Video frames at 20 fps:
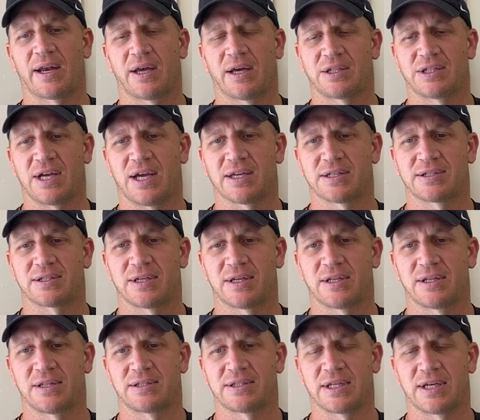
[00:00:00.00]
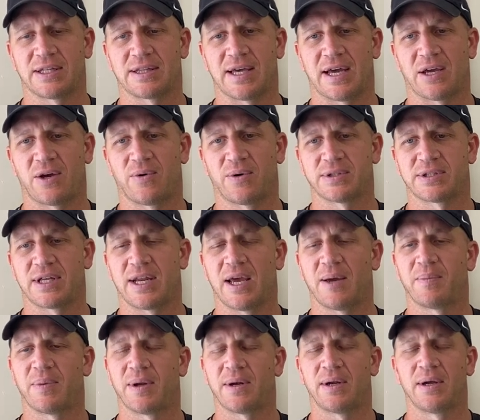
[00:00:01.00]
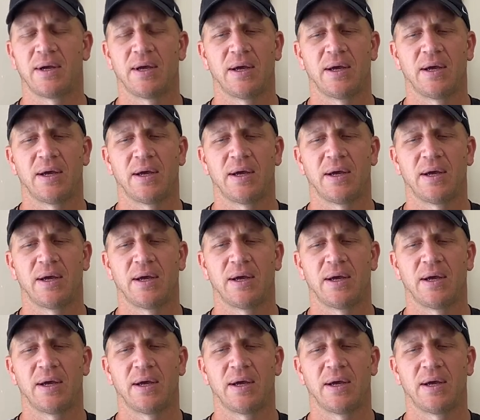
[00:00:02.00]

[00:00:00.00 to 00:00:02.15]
a chance to get that going today, but